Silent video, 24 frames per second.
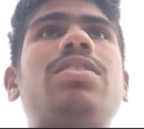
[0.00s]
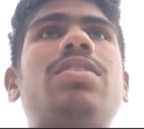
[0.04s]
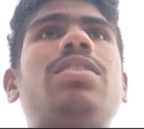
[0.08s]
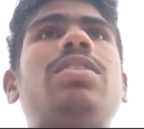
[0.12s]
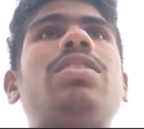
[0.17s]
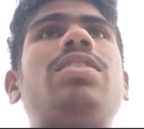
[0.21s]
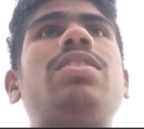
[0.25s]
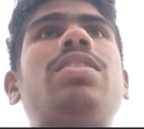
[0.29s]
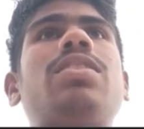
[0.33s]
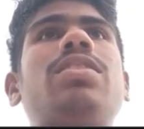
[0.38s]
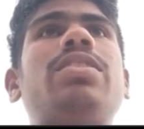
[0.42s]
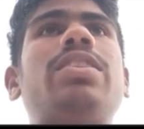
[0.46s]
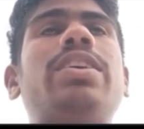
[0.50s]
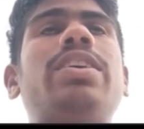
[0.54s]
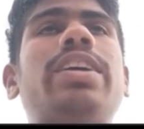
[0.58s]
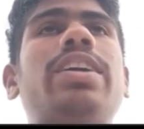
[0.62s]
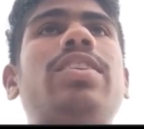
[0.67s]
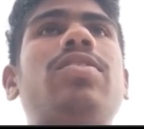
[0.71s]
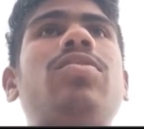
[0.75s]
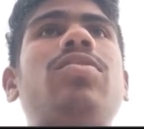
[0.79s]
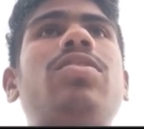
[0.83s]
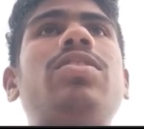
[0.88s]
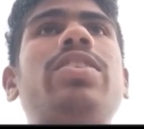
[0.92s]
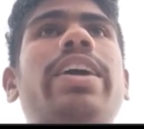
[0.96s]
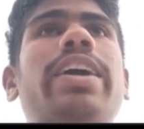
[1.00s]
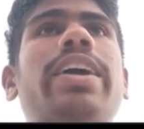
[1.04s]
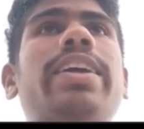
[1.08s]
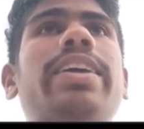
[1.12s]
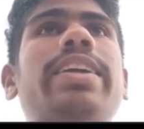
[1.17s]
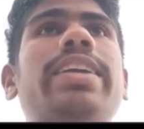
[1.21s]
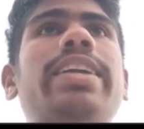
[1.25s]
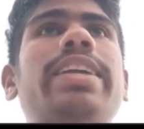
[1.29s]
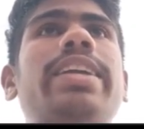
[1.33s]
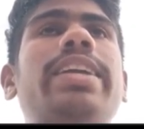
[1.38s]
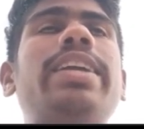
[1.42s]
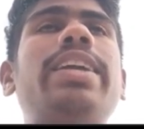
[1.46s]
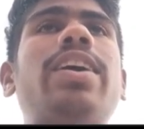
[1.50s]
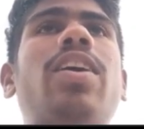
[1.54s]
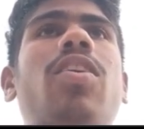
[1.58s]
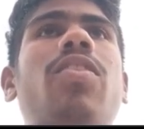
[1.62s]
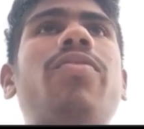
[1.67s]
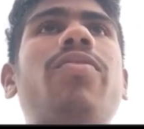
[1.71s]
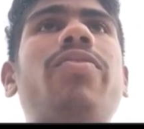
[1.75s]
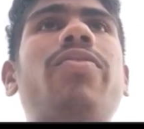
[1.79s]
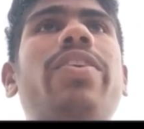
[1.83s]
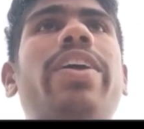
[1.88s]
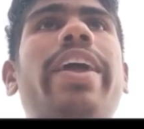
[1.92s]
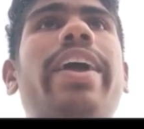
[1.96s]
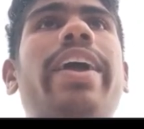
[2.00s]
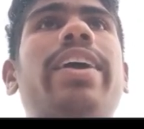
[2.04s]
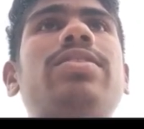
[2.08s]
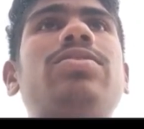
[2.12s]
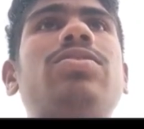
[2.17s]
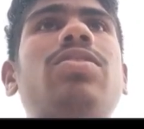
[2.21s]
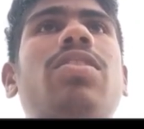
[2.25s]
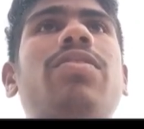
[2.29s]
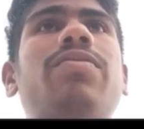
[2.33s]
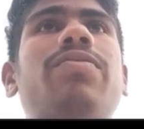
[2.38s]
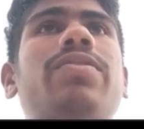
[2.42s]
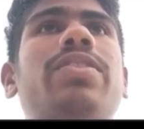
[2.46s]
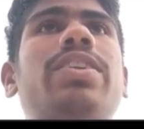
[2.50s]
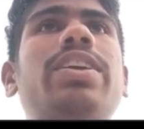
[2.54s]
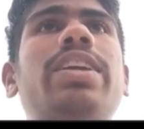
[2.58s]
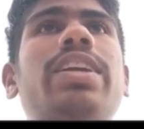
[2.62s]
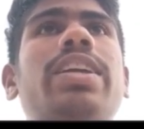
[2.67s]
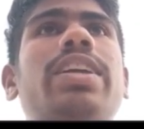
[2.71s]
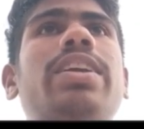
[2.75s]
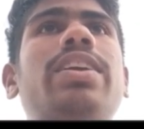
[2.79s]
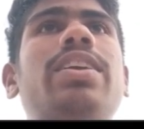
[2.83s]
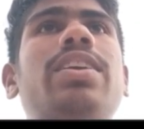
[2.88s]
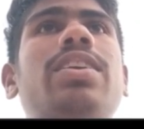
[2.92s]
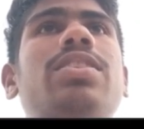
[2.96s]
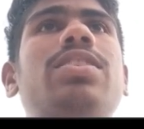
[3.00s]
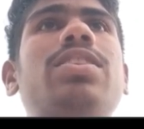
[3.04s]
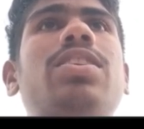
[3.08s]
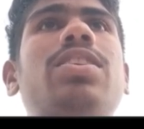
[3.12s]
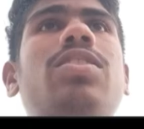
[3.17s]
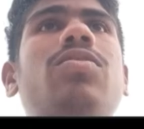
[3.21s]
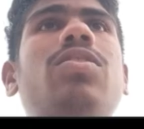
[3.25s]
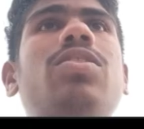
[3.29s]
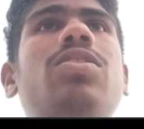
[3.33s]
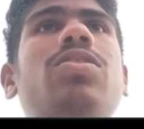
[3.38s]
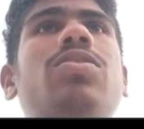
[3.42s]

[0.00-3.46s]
That is called e of x of t is equal to